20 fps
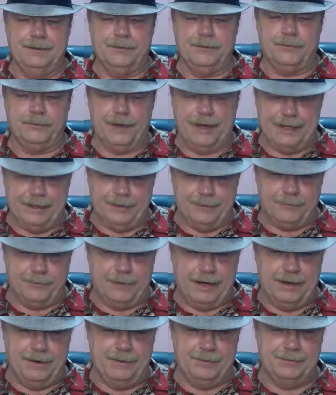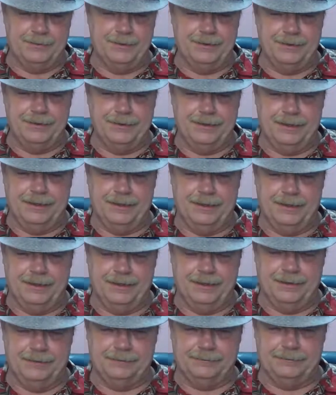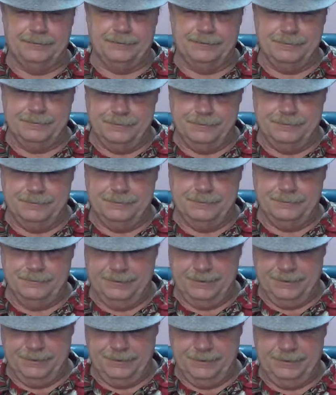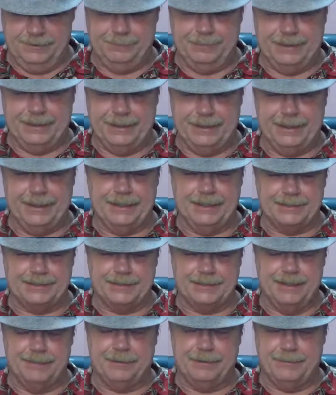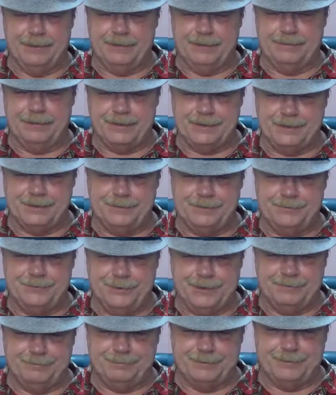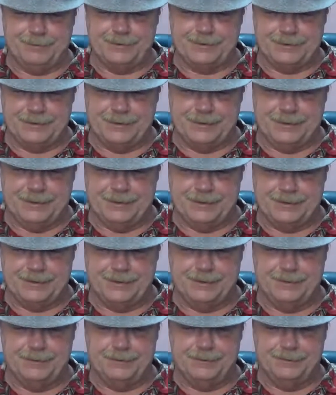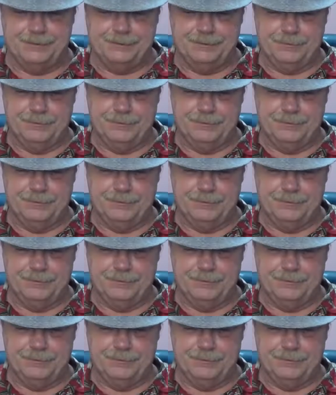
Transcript: right around the beginning of summer, right around June 21st, the end of June,